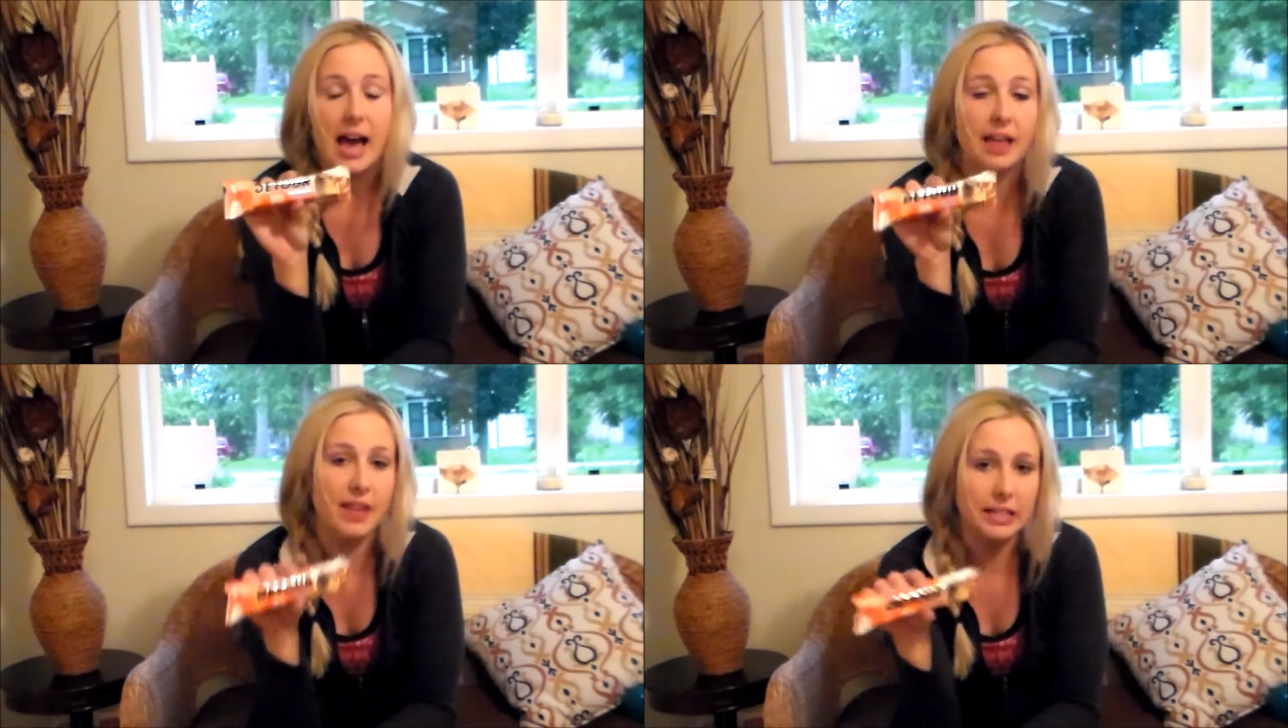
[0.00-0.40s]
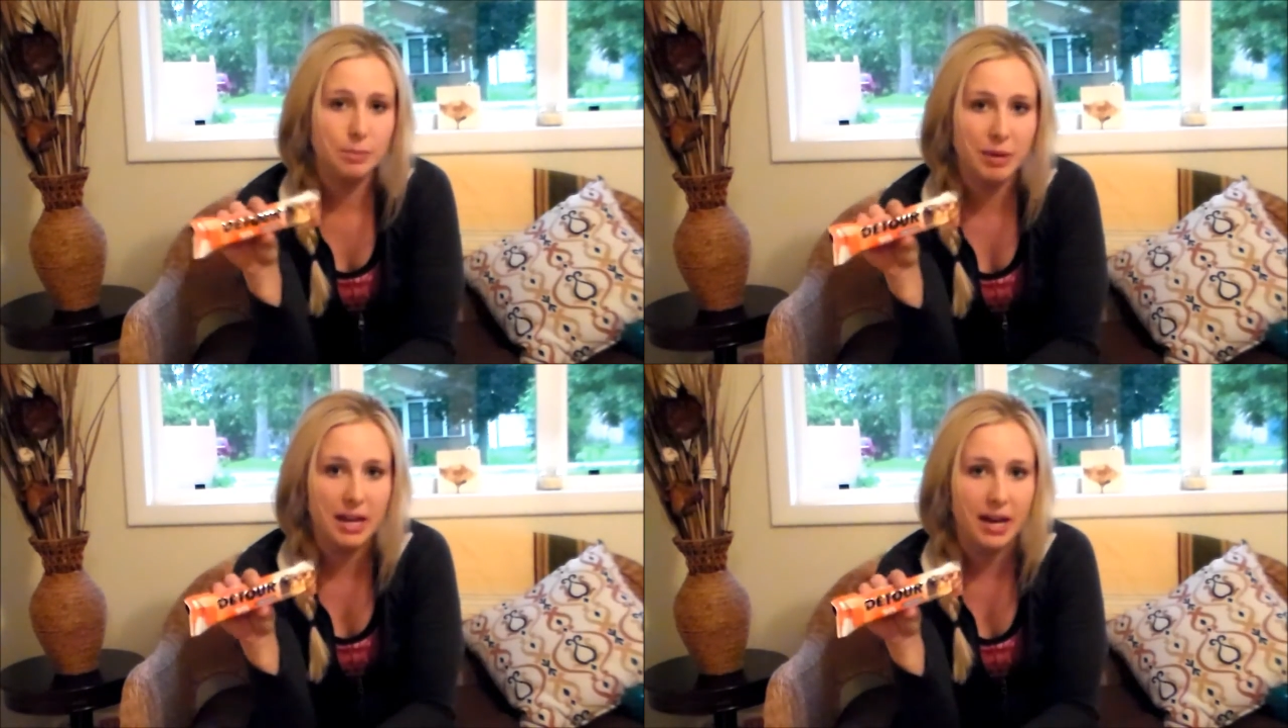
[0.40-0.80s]
And that's
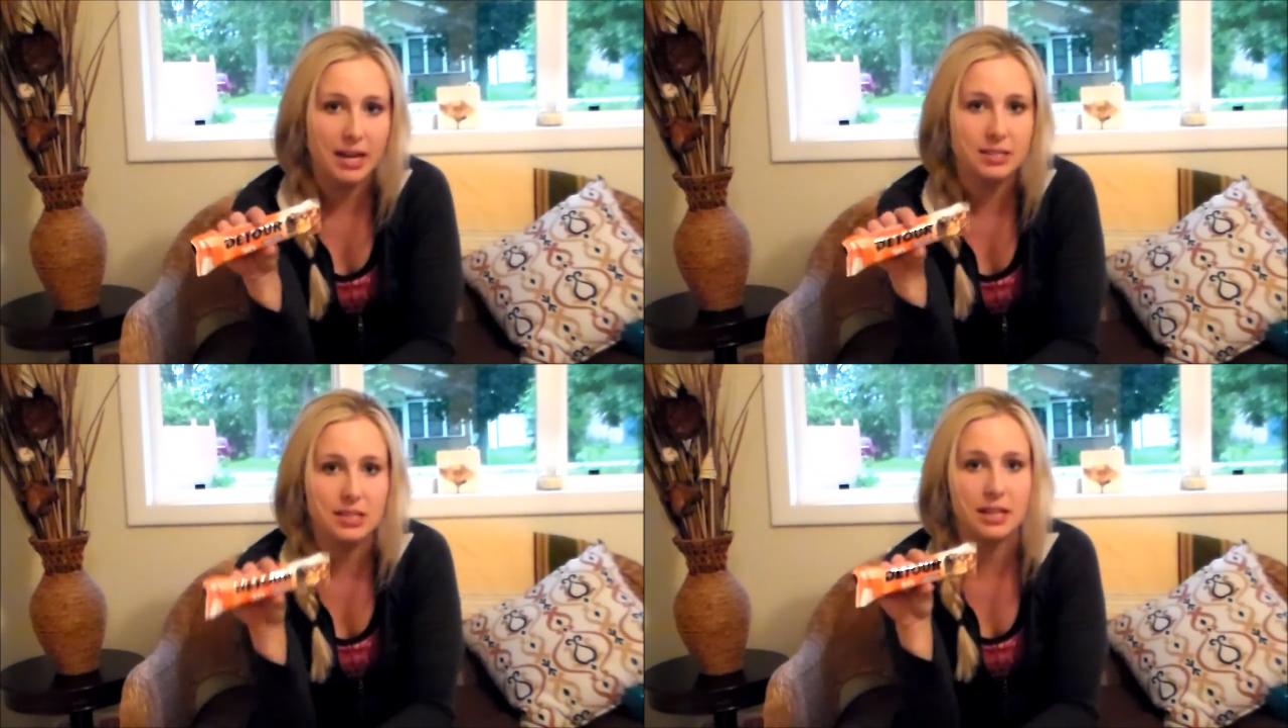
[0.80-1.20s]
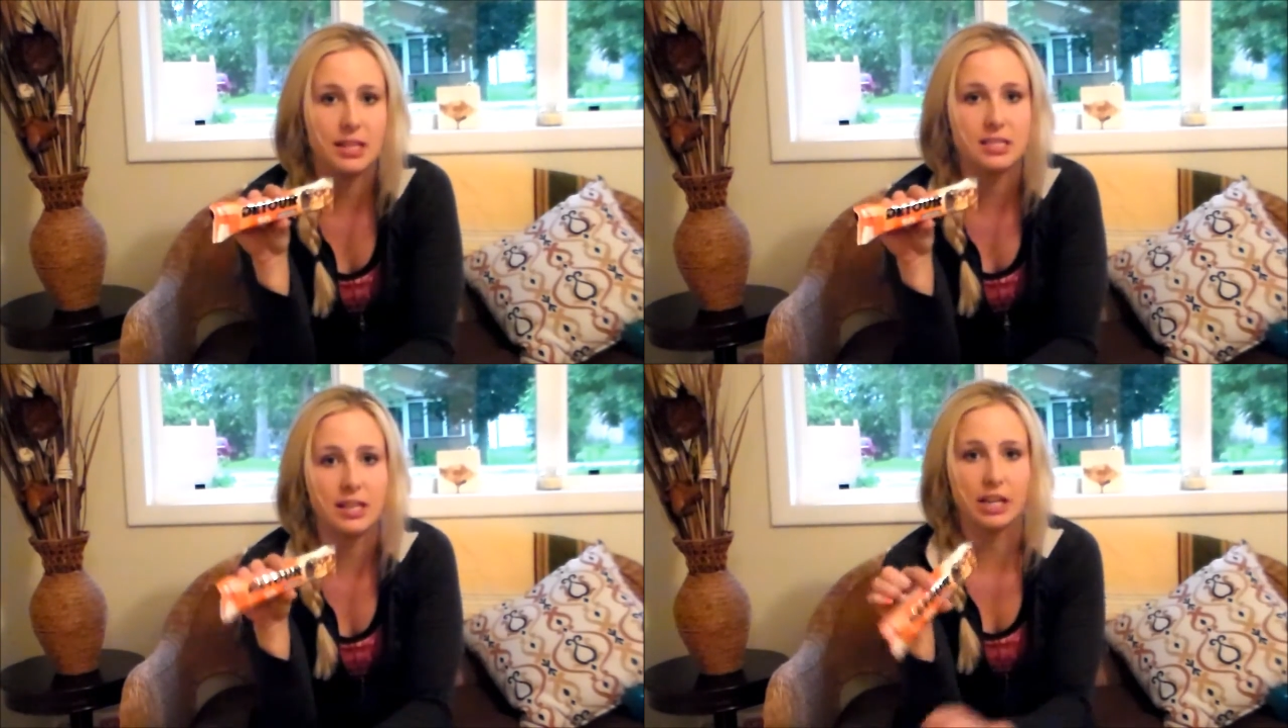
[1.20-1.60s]
because
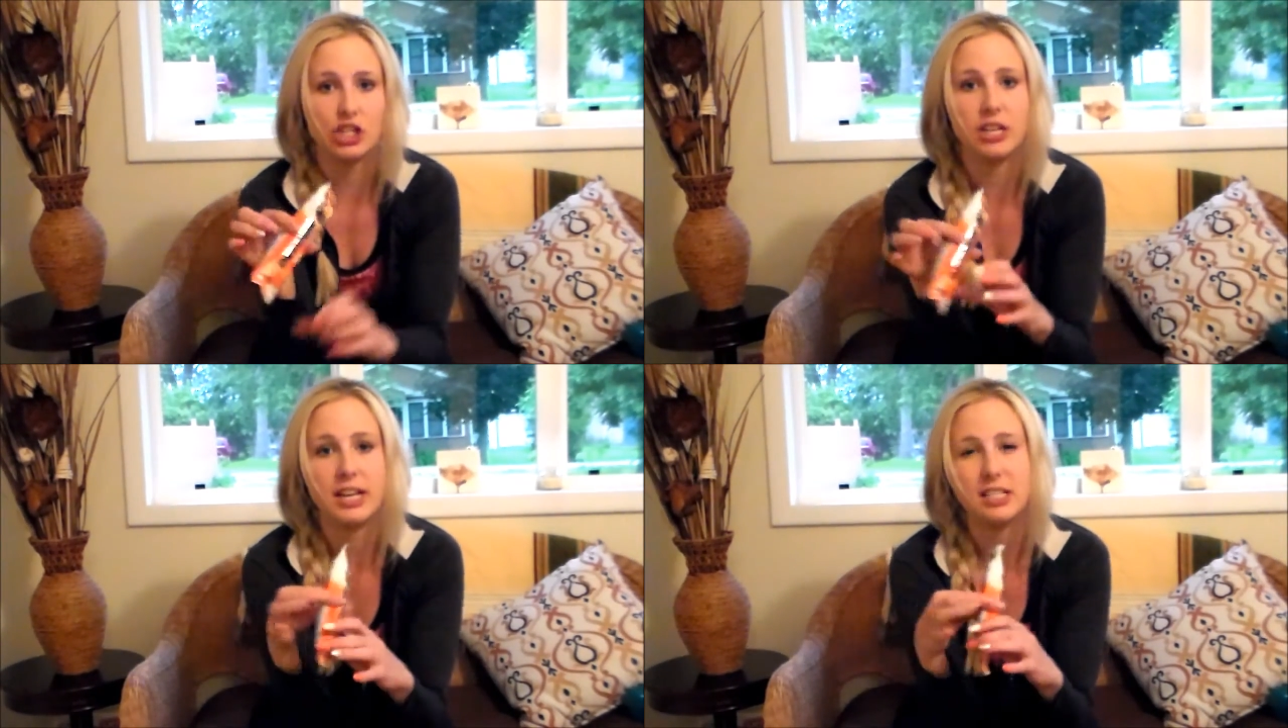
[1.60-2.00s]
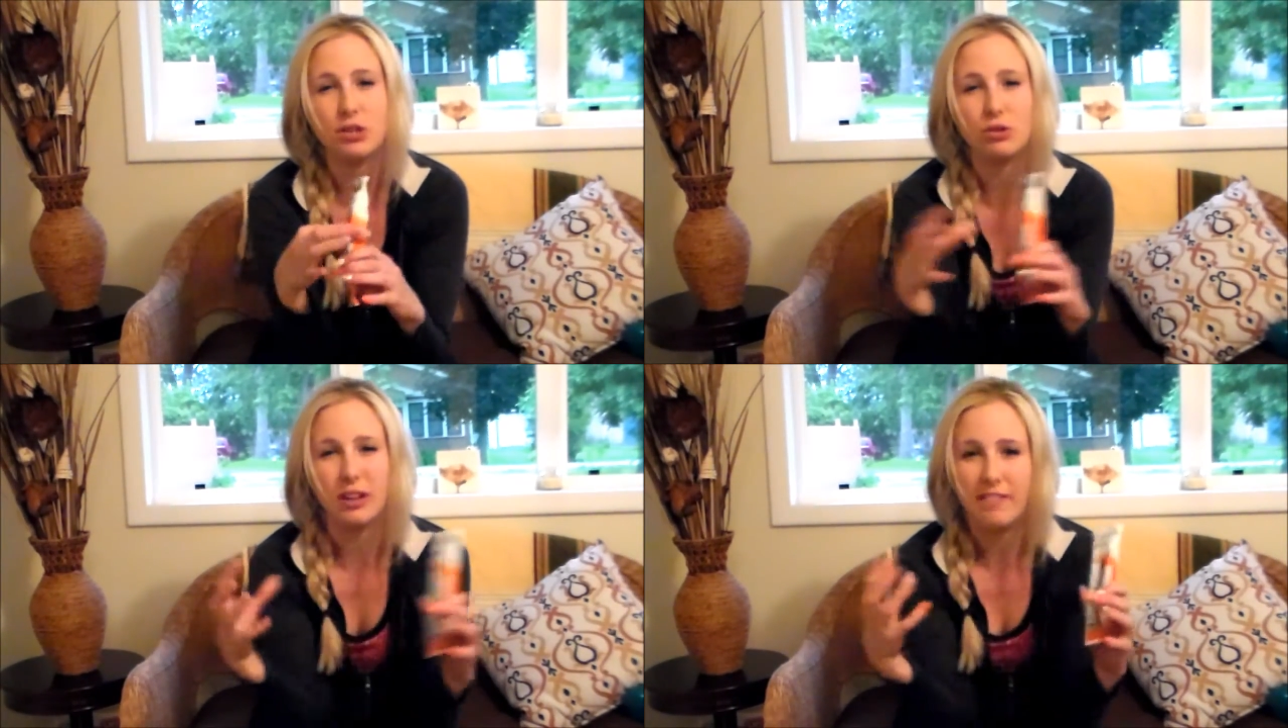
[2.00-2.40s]
the selection is
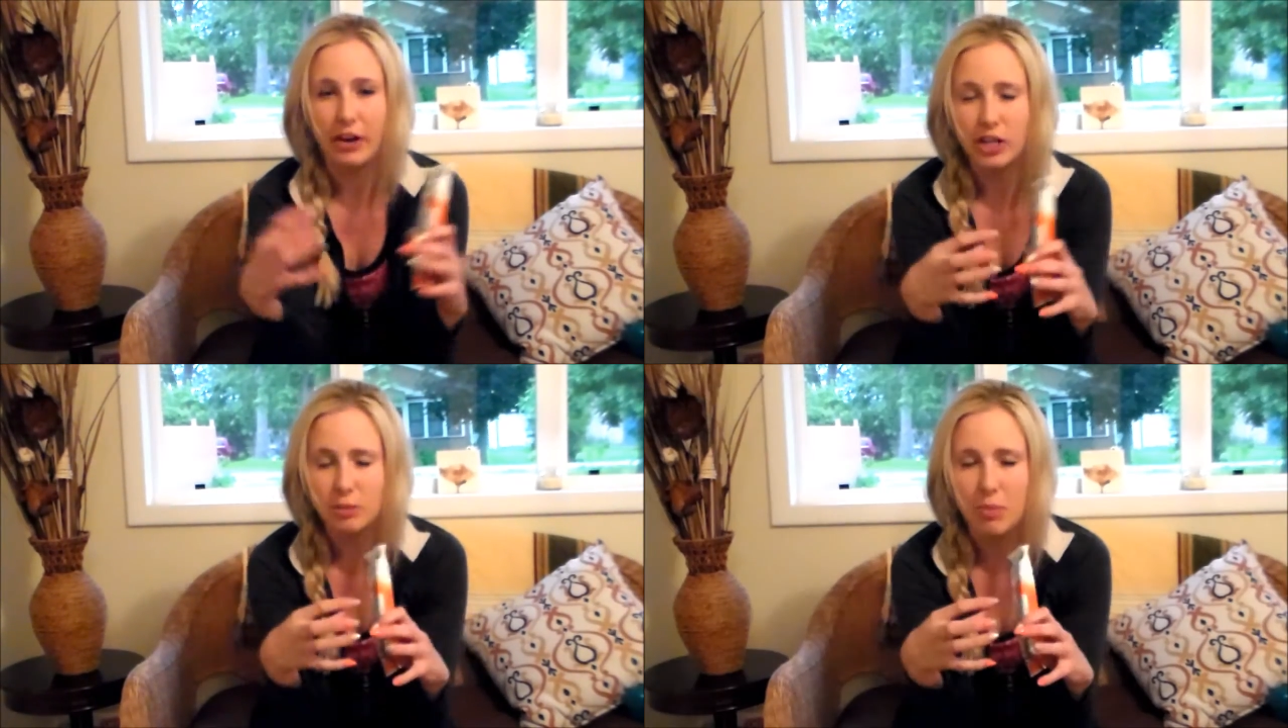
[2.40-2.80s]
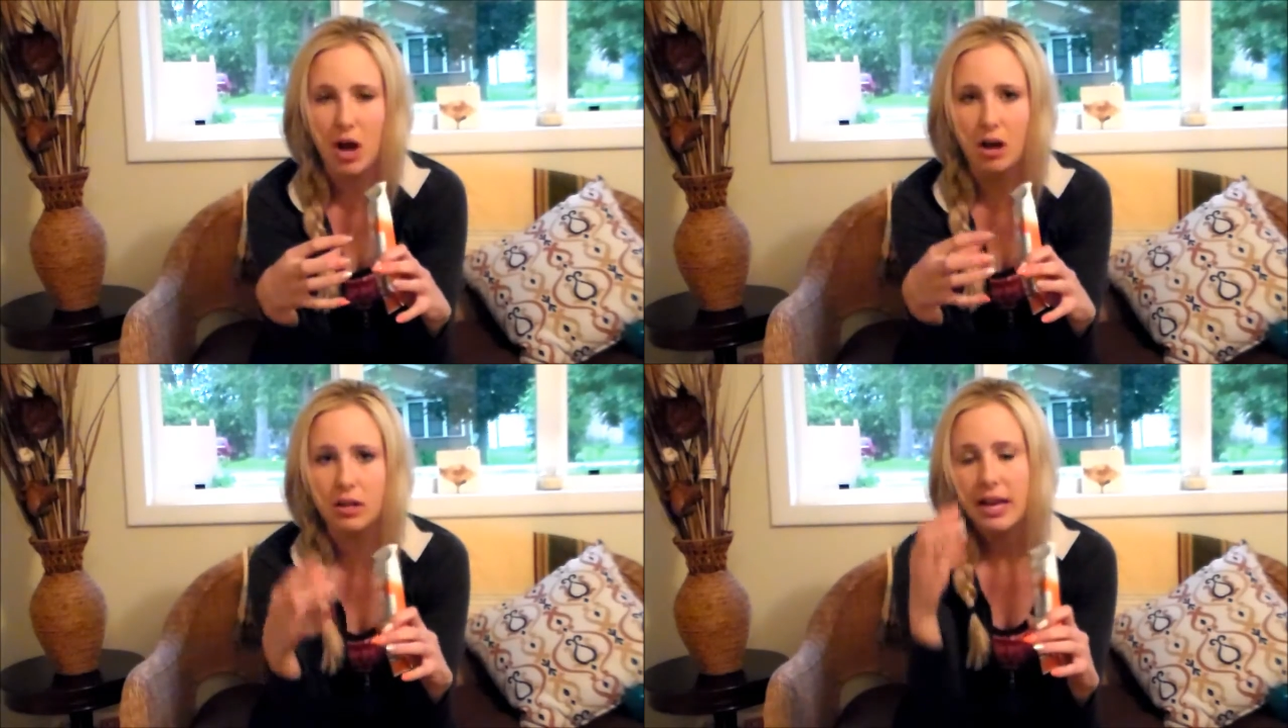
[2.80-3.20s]
usually very
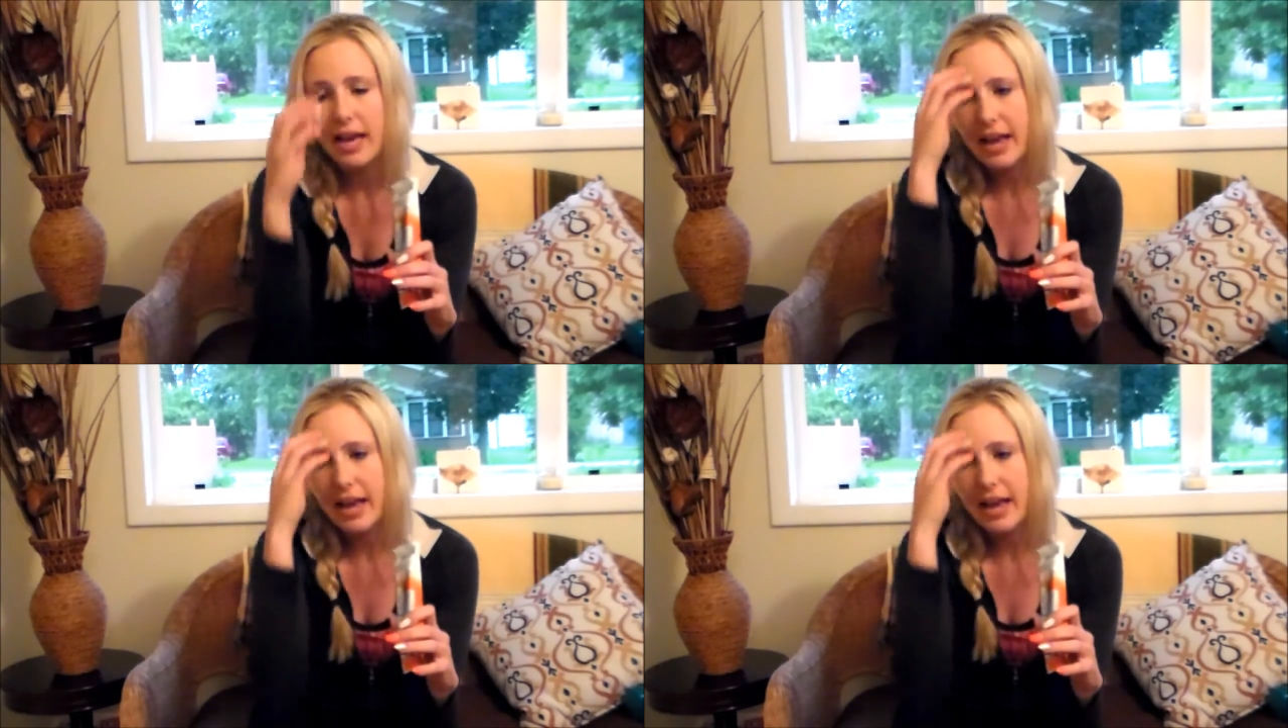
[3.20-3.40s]
small,